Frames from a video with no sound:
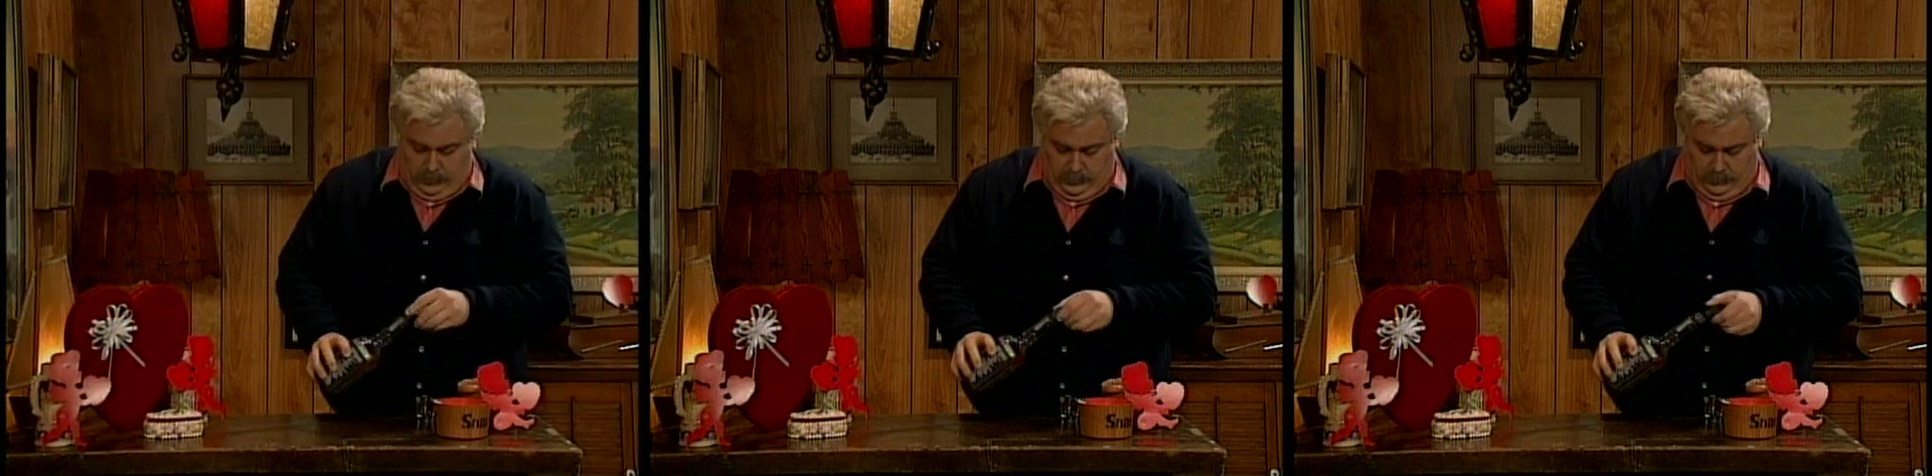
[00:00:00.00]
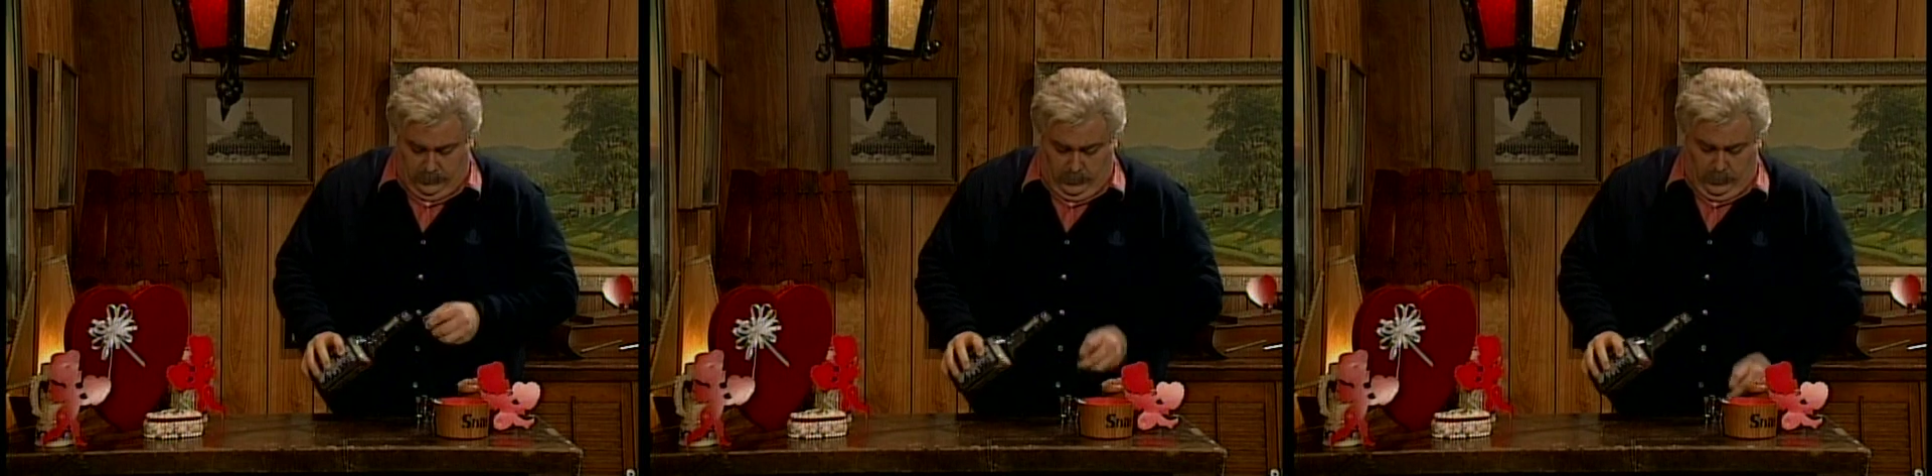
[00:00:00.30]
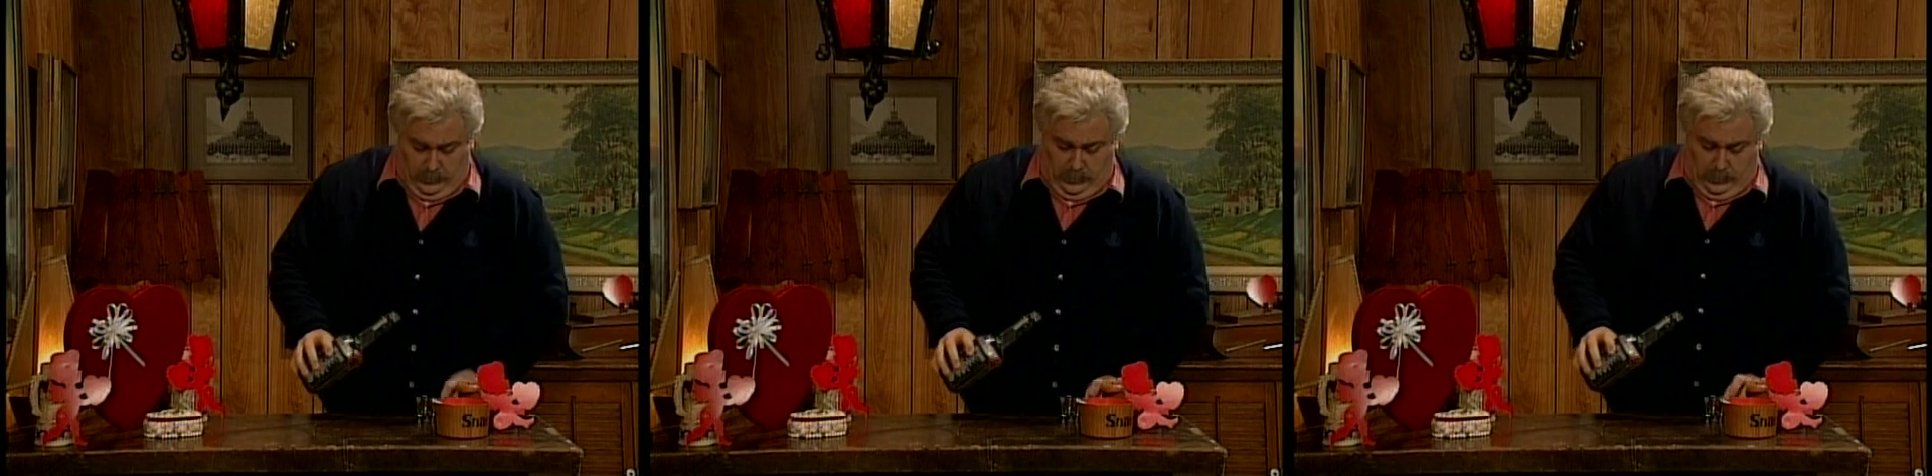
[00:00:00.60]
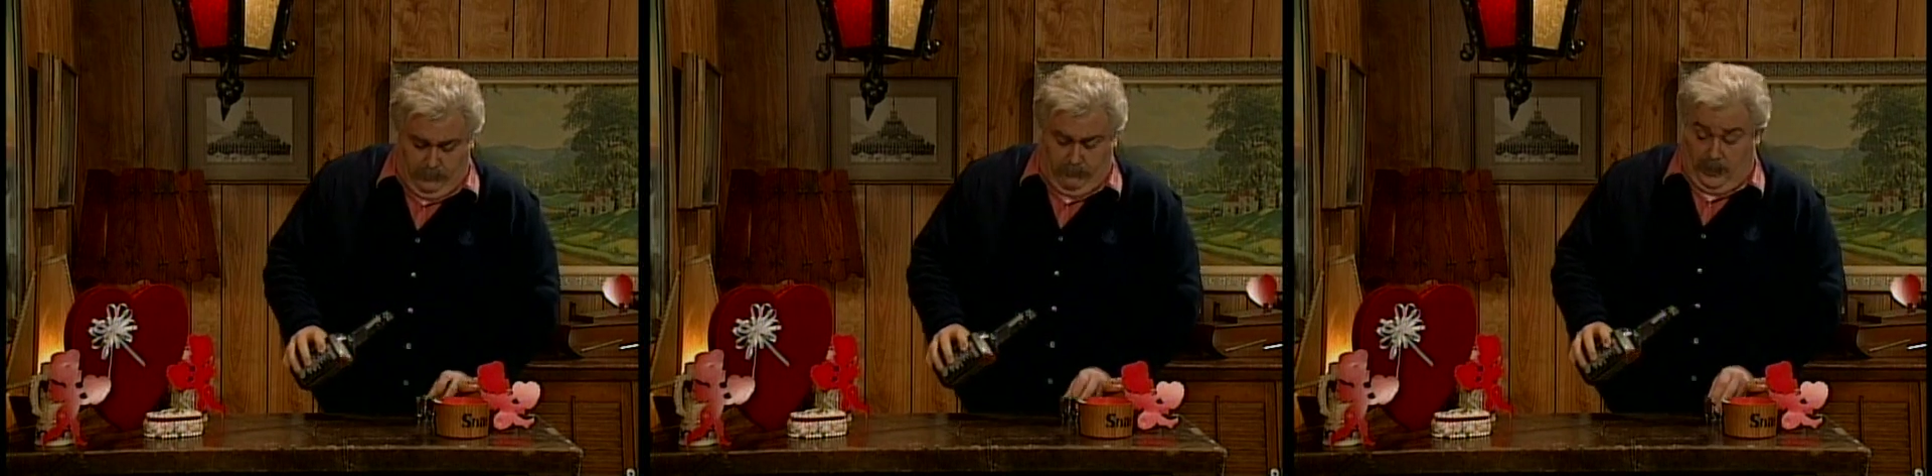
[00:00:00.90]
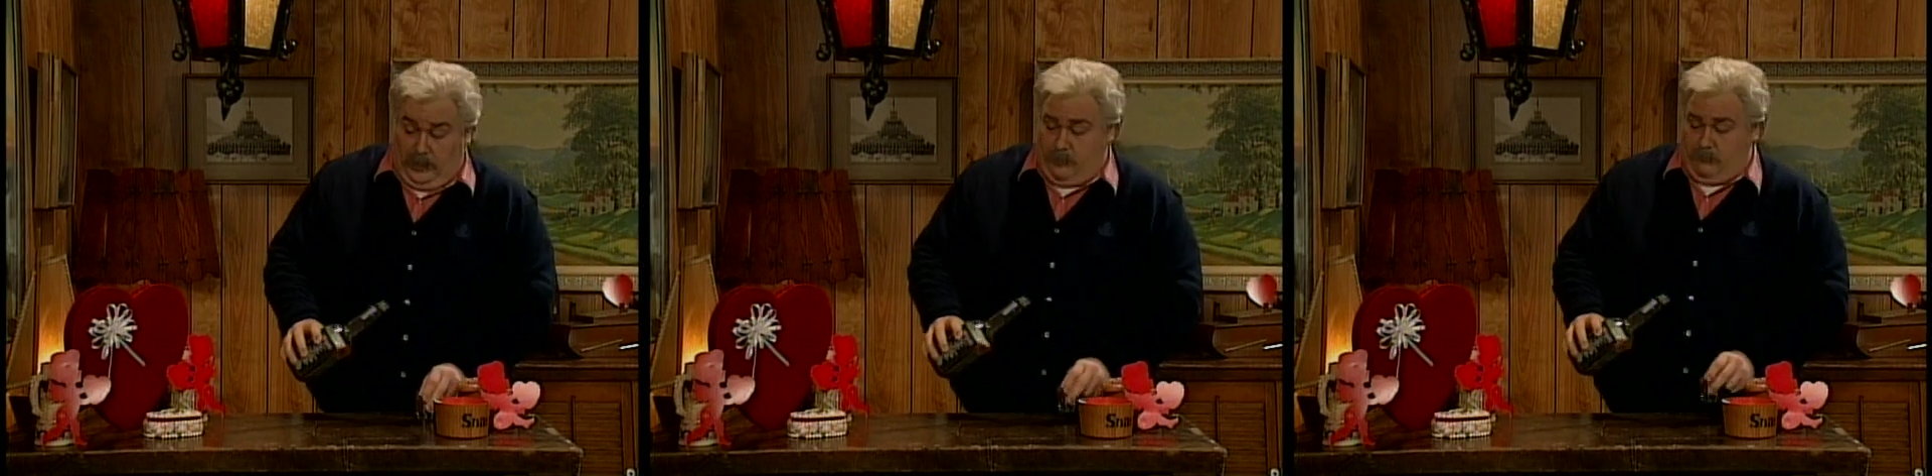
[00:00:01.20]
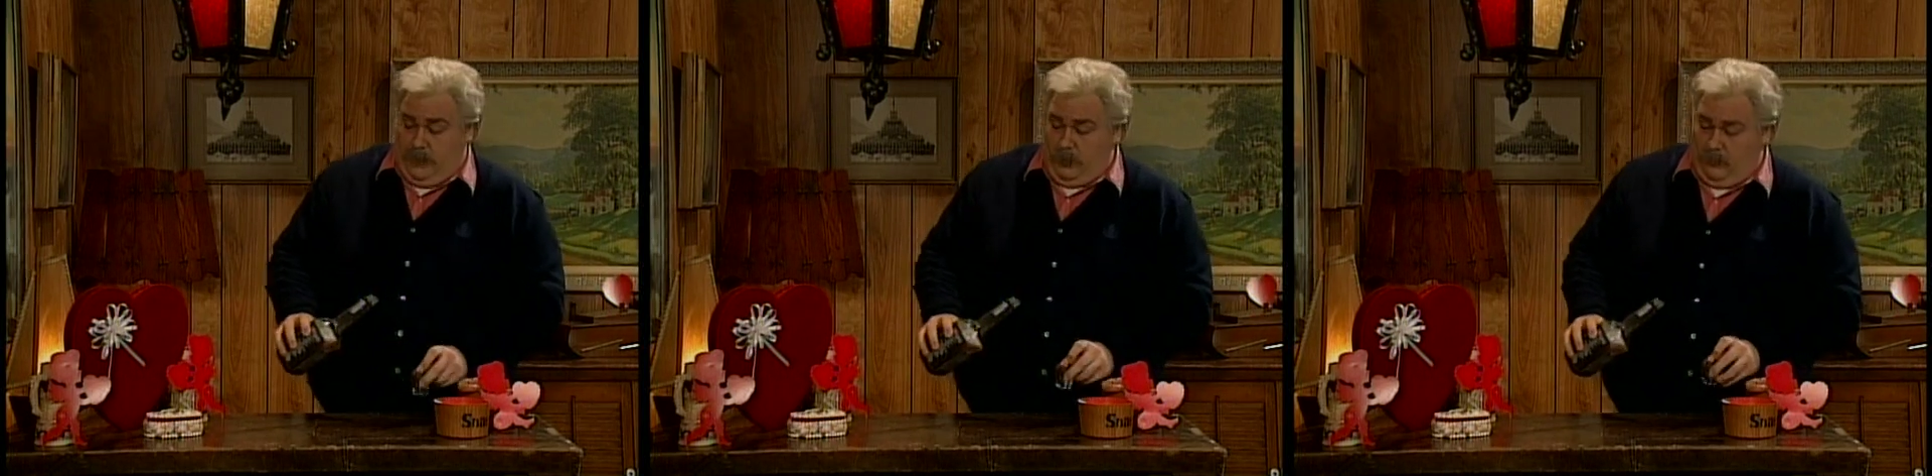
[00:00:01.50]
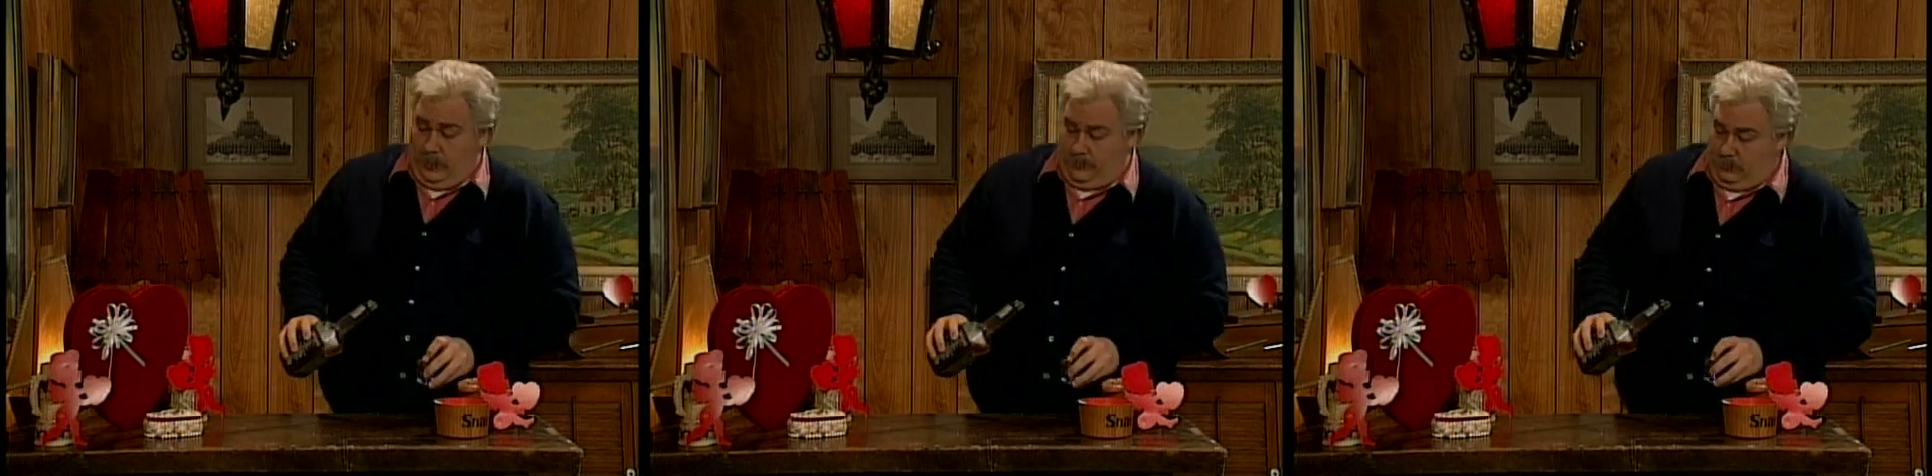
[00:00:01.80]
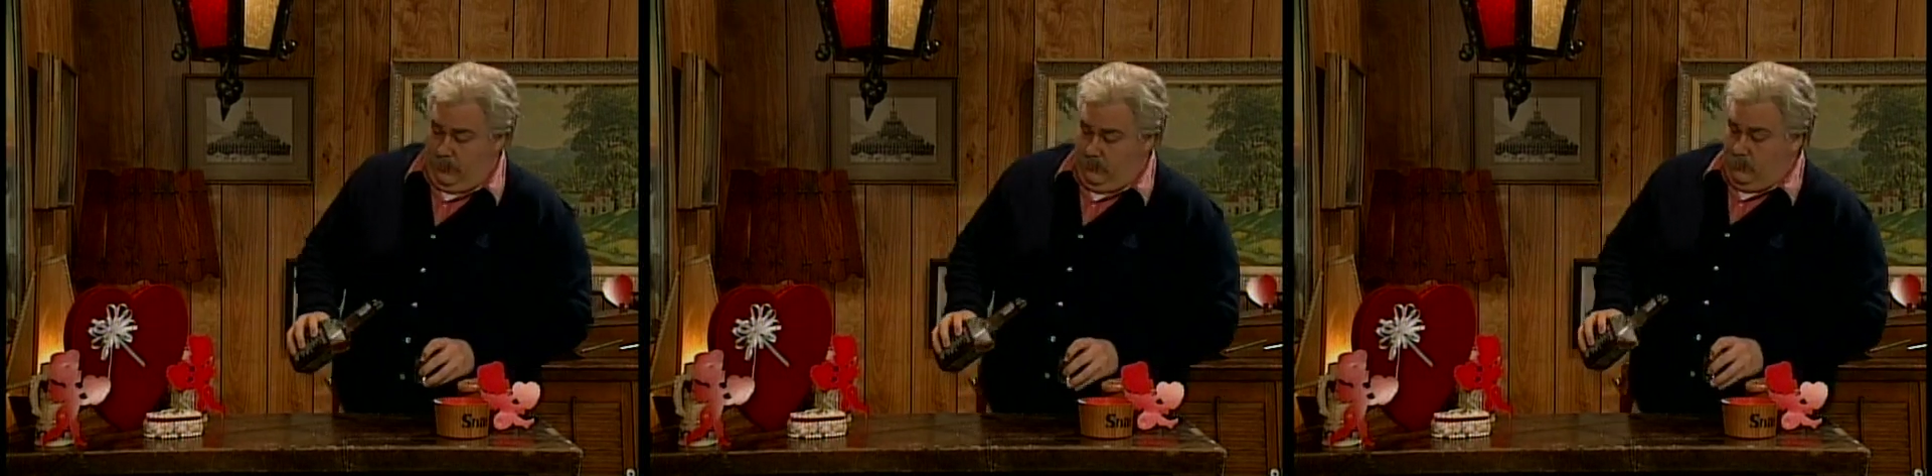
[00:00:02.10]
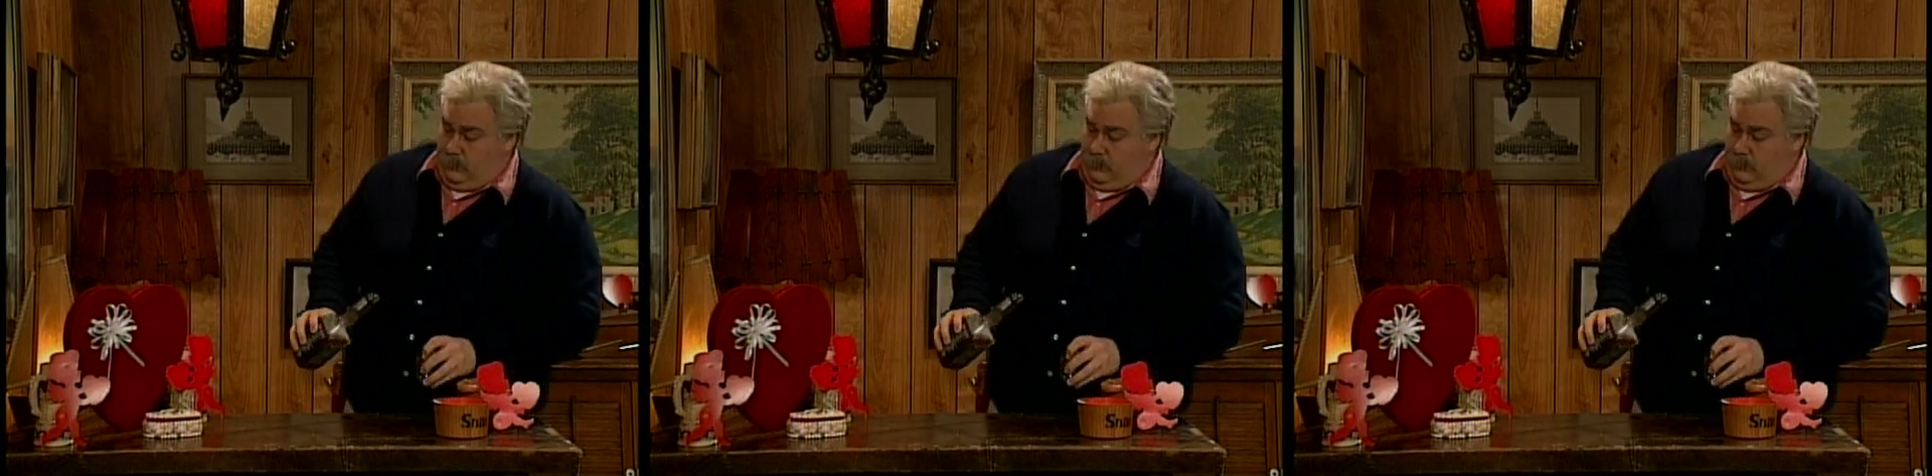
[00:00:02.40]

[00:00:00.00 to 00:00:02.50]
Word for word: So, my my wife, we,